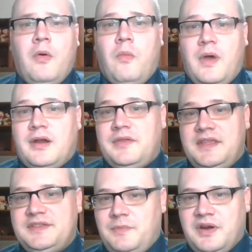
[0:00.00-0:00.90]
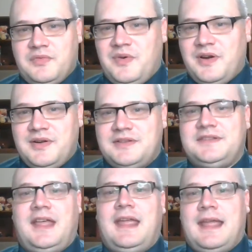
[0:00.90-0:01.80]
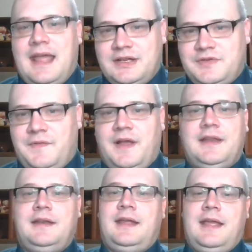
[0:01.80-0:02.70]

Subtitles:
what are these weird words like hedge fund